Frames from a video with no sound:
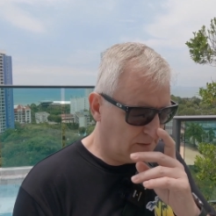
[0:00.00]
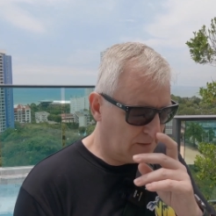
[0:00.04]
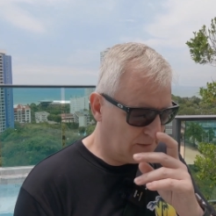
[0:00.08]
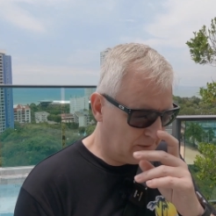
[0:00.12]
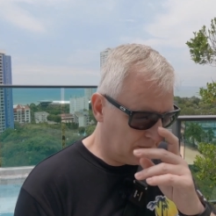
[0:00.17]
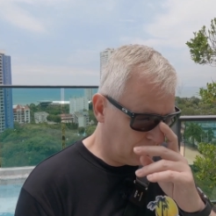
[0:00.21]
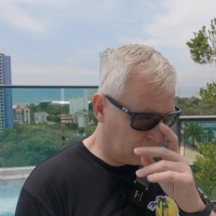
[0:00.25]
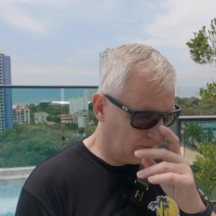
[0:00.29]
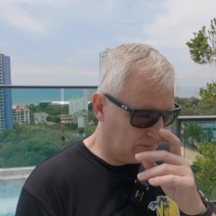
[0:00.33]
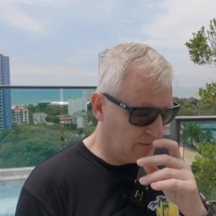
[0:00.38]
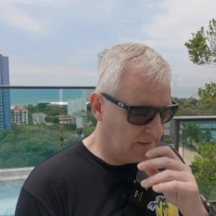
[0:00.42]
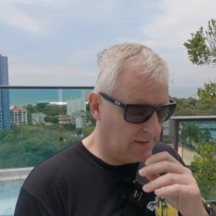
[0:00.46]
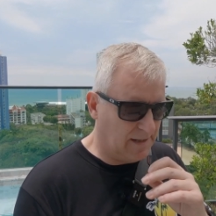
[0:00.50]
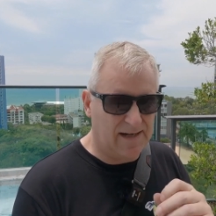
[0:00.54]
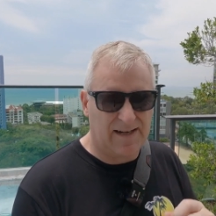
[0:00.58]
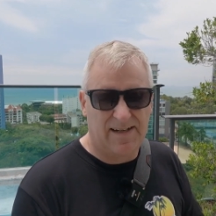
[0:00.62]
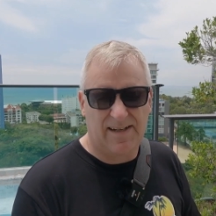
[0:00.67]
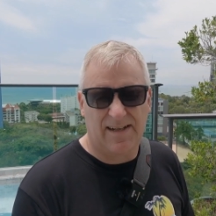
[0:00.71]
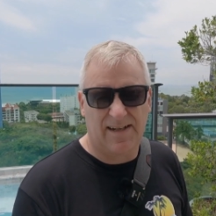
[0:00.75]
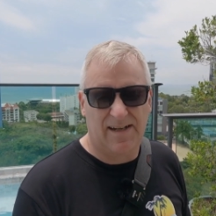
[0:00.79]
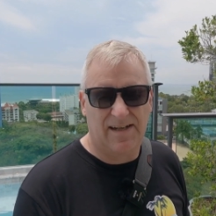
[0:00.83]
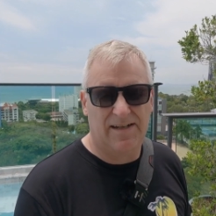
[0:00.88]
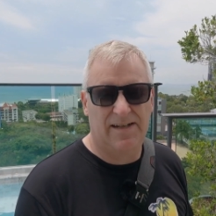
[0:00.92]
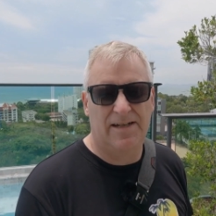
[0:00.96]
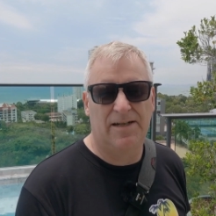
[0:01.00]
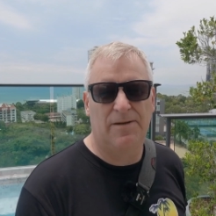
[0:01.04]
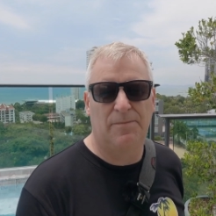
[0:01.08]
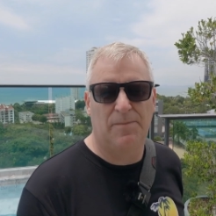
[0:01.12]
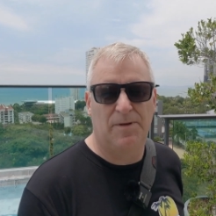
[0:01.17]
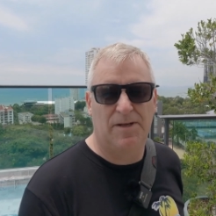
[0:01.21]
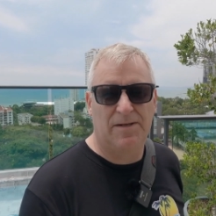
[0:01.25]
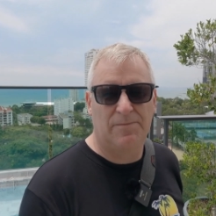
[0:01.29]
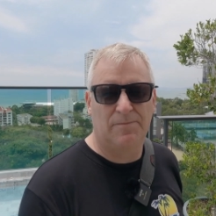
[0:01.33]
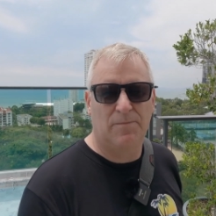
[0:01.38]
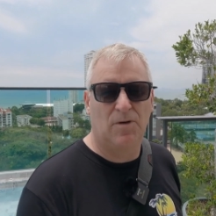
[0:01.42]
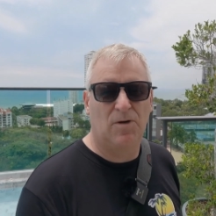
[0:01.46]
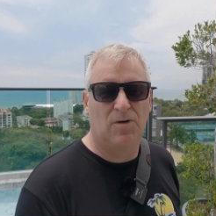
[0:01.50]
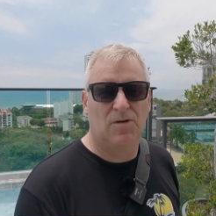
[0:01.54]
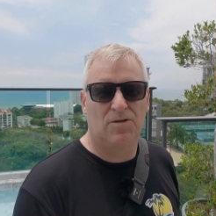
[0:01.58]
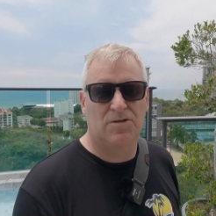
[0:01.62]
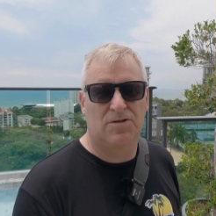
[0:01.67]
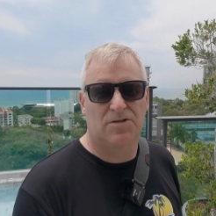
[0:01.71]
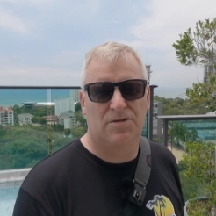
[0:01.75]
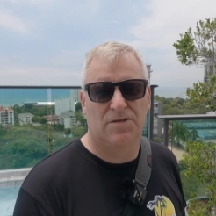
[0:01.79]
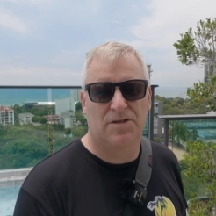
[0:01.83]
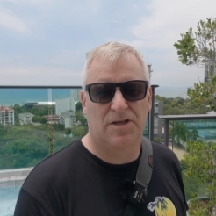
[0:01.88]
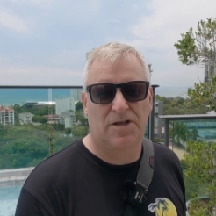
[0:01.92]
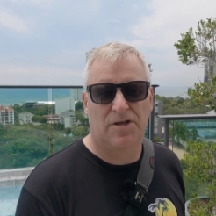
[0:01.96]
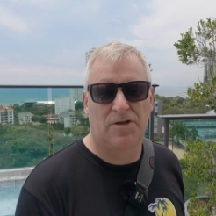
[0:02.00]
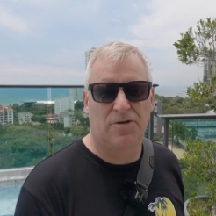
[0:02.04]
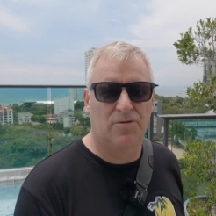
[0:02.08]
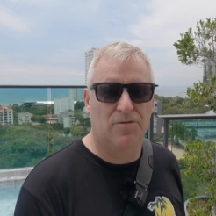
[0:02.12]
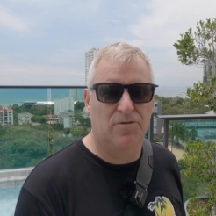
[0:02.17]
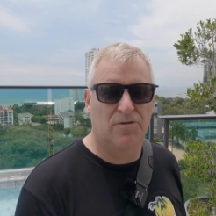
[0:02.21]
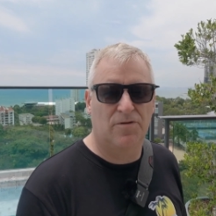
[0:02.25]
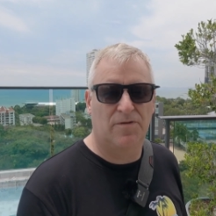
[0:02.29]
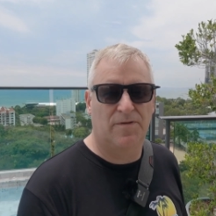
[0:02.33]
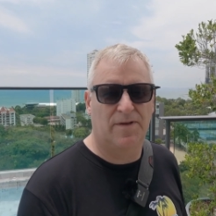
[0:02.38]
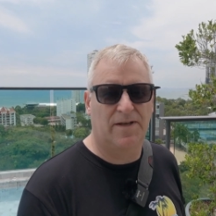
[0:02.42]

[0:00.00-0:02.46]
and a little bit more secure